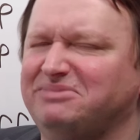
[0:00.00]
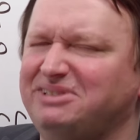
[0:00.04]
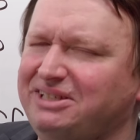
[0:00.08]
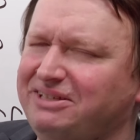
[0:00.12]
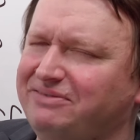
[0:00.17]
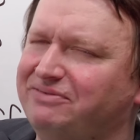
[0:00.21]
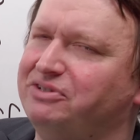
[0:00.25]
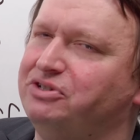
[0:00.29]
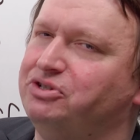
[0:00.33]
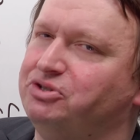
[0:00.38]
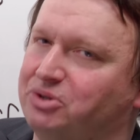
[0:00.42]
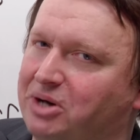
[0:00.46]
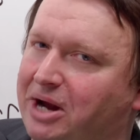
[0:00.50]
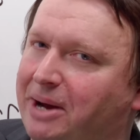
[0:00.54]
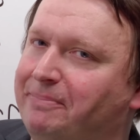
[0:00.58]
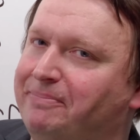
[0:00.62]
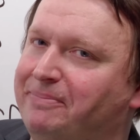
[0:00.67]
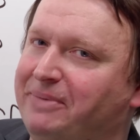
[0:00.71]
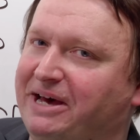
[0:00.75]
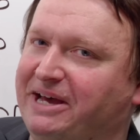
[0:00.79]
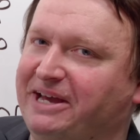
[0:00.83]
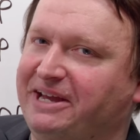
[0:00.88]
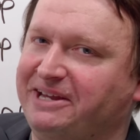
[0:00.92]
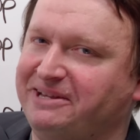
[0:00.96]
even
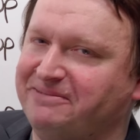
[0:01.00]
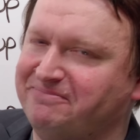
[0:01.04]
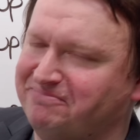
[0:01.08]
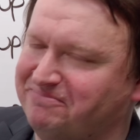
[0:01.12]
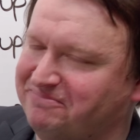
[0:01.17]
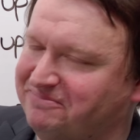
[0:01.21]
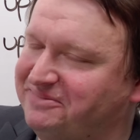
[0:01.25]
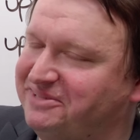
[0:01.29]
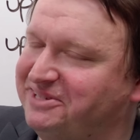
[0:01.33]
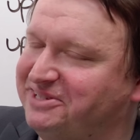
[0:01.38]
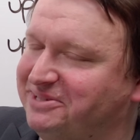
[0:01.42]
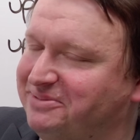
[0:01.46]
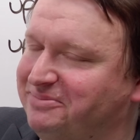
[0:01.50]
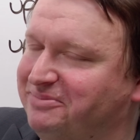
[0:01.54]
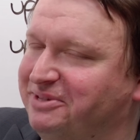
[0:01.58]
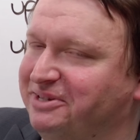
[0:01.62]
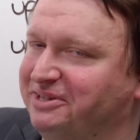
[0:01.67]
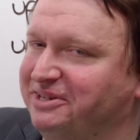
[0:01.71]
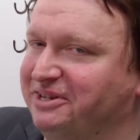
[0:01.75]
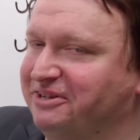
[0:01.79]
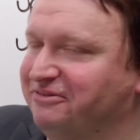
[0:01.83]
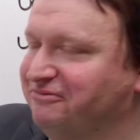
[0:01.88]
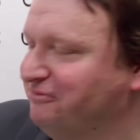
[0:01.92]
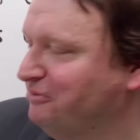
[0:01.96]
drop by is a
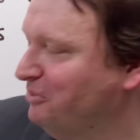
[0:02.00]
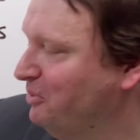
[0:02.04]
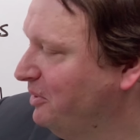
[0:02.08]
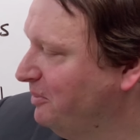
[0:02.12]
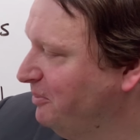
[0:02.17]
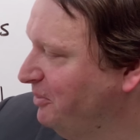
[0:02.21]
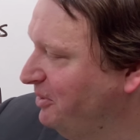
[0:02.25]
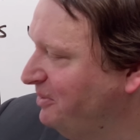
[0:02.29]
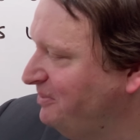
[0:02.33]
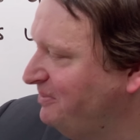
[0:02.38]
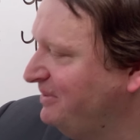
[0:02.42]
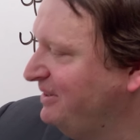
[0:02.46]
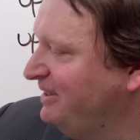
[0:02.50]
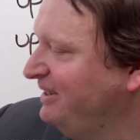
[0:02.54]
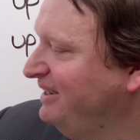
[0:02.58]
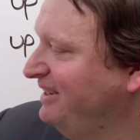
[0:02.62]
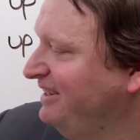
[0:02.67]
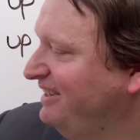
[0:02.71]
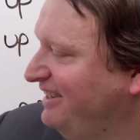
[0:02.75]
bit informal.